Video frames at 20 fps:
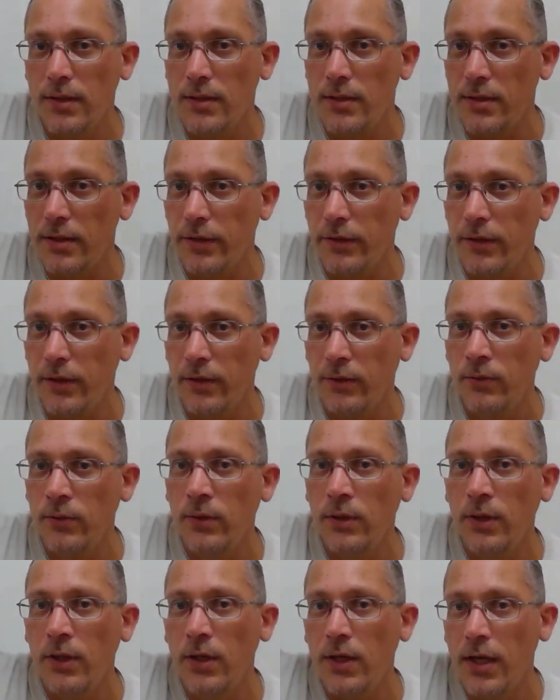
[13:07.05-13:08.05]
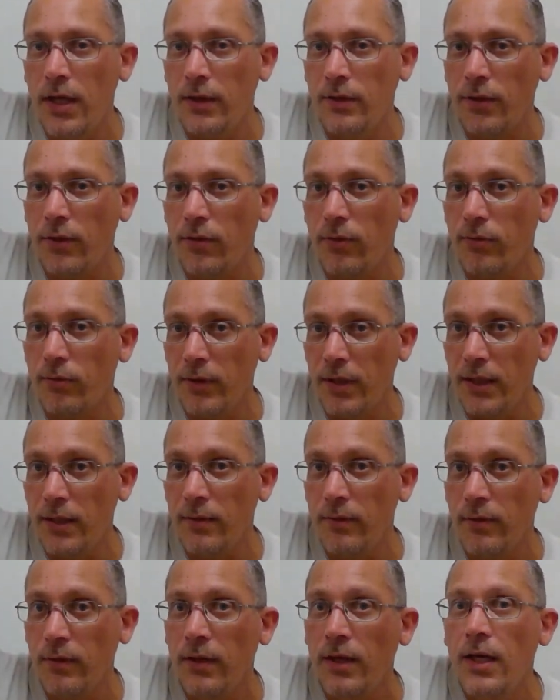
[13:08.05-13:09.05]
the 0, and the
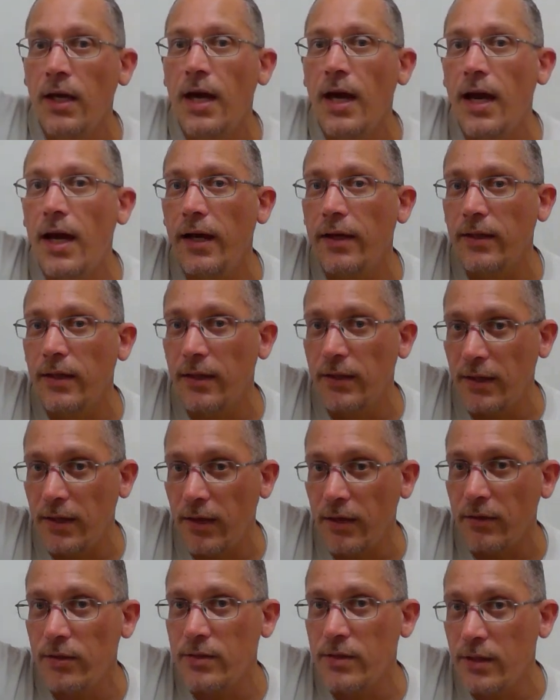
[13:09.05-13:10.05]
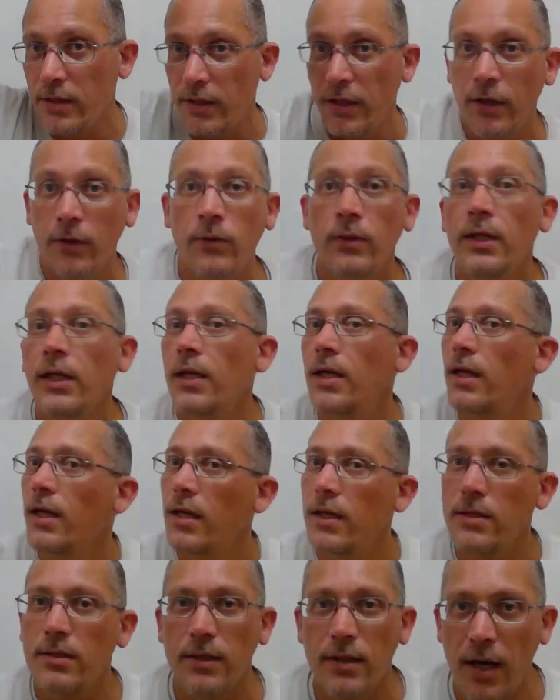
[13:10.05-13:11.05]
3, and then the other 0
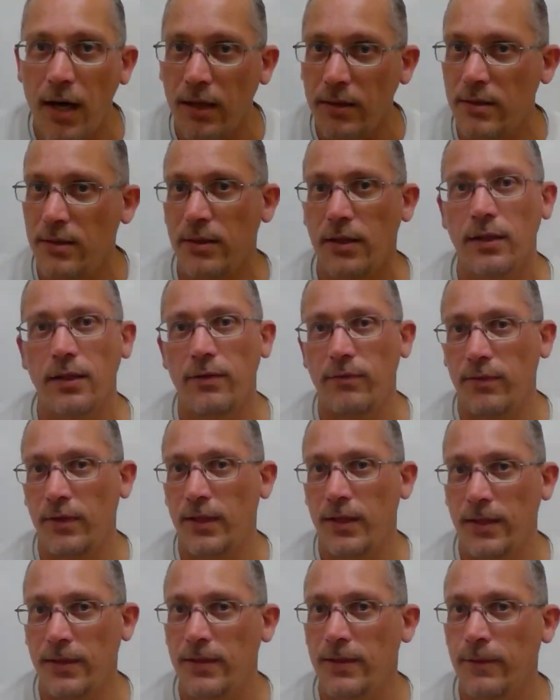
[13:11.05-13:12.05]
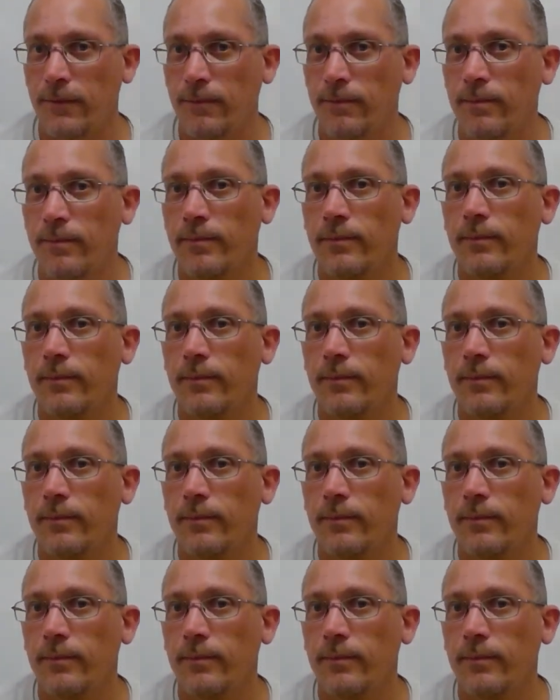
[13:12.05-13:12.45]
is not significant.